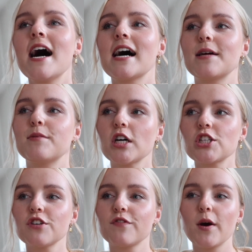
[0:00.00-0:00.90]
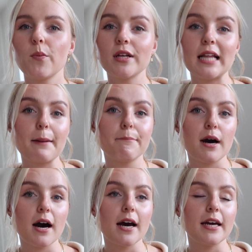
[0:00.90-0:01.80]
And I'm not sure if I will like
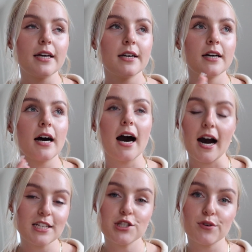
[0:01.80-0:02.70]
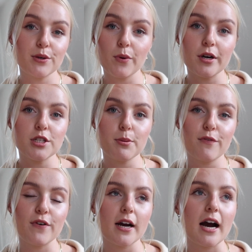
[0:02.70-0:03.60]
buy a high street one, to be fair.